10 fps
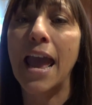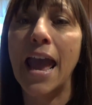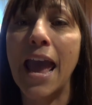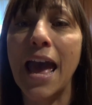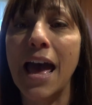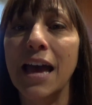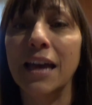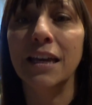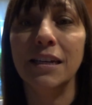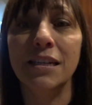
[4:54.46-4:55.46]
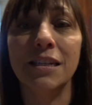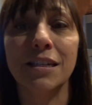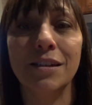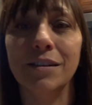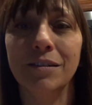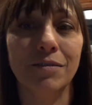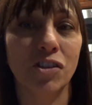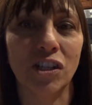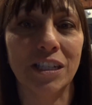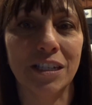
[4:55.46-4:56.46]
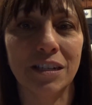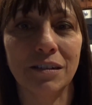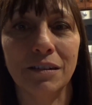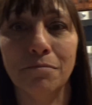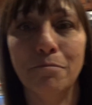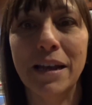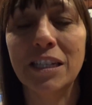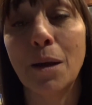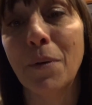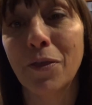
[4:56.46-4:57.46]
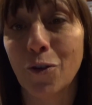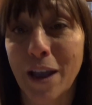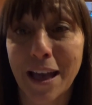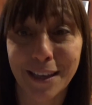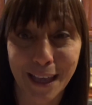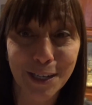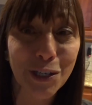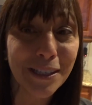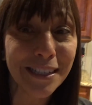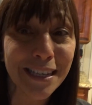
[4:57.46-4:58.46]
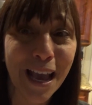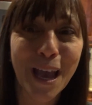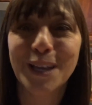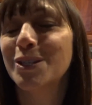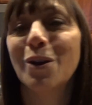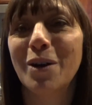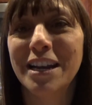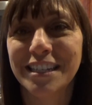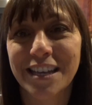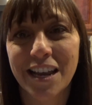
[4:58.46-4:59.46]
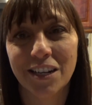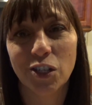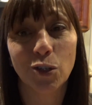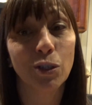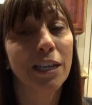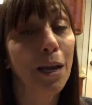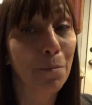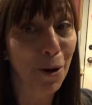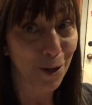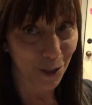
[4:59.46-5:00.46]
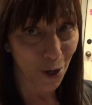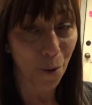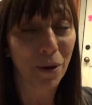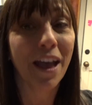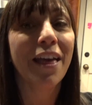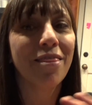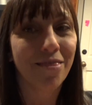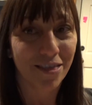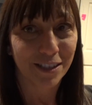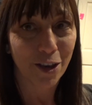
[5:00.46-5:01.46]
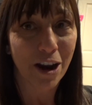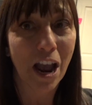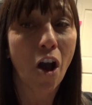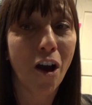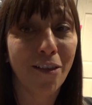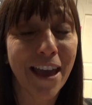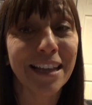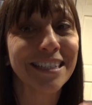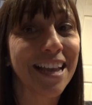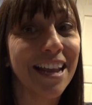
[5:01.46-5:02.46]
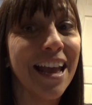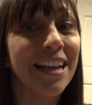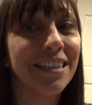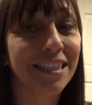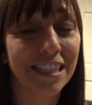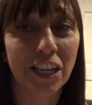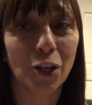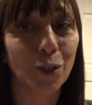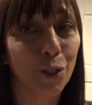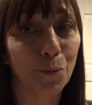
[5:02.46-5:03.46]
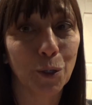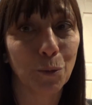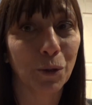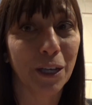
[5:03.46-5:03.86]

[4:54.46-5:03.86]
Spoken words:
had just messed up on her calculations. So I decided to do a second bar of soap. sorry, all that said, still super, super